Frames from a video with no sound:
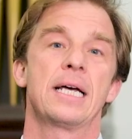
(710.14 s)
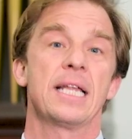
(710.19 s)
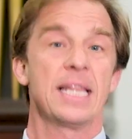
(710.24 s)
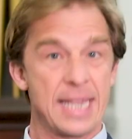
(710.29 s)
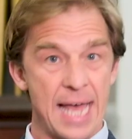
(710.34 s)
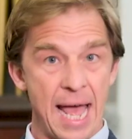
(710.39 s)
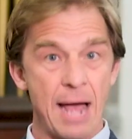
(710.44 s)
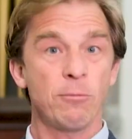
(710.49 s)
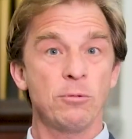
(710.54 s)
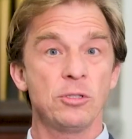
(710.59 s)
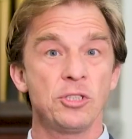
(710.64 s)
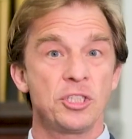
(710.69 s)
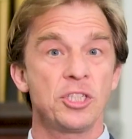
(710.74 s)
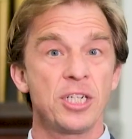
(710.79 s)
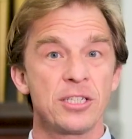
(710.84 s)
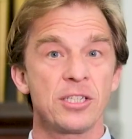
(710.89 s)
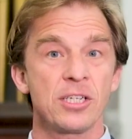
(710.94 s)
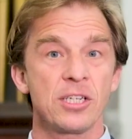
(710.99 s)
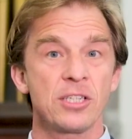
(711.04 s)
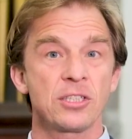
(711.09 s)
That was
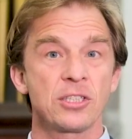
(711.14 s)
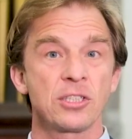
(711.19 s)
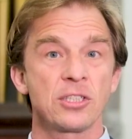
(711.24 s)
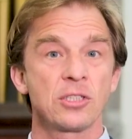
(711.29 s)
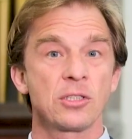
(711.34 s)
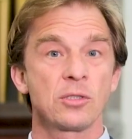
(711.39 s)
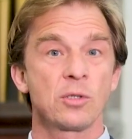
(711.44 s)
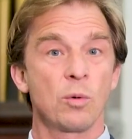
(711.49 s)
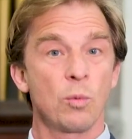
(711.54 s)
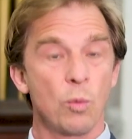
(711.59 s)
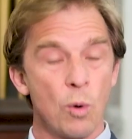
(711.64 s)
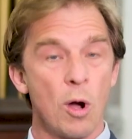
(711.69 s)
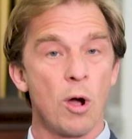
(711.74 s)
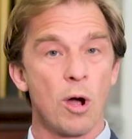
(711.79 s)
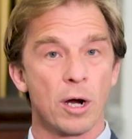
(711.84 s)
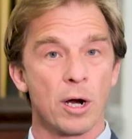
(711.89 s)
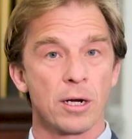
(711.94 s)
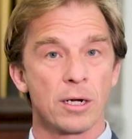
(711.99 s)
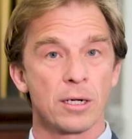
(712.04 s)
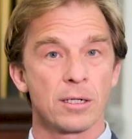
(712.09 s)
Jesus'
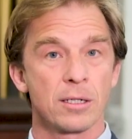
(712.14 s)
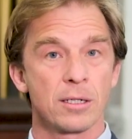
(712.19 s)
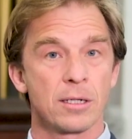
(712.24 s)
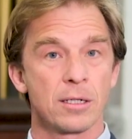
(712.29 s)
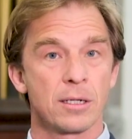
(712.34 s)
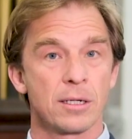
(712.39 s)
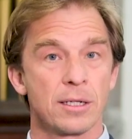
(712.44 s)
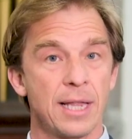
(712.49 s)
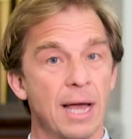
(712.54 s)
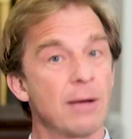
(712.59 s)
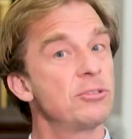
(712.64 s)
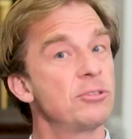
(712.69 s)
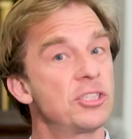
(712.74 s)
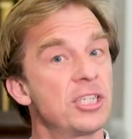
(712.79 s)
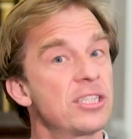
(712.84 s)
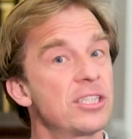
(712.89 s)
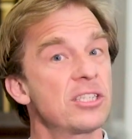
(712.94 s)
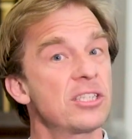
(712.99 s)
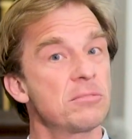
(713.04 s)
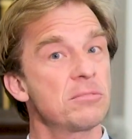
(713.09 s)
work. That was
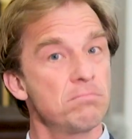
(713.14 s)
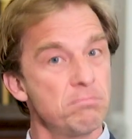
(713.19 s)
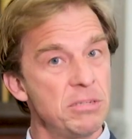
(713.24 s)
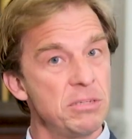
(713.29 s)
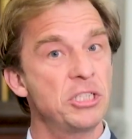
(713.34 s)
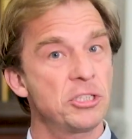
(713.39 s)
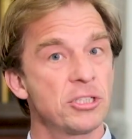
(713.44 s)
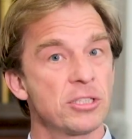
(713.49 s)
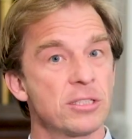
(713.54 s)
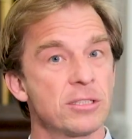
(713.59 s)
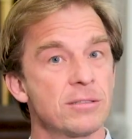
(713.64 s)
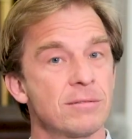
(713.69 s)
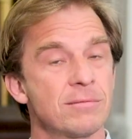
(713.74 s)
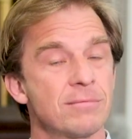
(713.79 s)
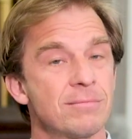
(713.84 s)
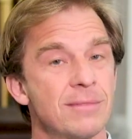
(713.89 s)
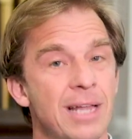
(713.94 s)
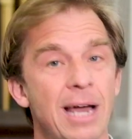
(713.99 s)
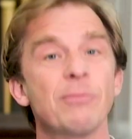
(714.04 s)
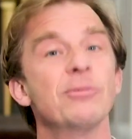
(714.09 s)
Jesus' mission.
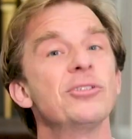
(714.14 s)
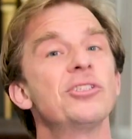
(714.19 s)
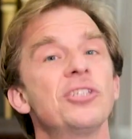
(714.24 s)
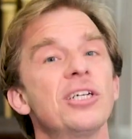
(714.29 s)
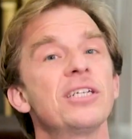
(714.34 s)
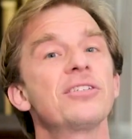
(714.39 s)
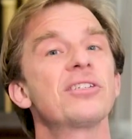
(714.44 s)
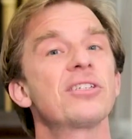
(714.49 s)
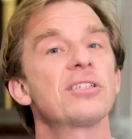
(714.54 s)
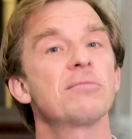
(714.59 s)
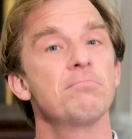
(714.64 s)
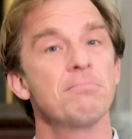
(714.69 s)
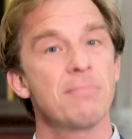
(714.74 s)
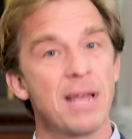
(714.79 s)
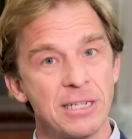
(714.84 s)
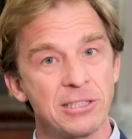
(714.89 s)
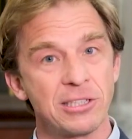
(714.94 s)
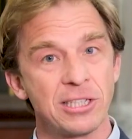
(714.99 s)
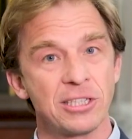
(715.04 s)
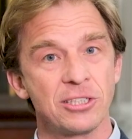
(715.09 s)
That was Jesus'
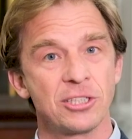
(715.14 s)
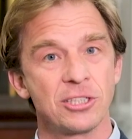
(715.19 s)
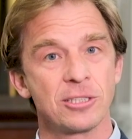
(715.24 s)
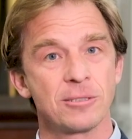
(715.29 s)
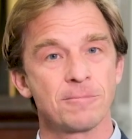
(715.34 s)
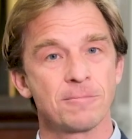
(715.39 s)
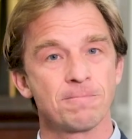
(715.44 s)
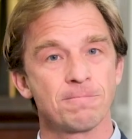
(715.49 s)
message.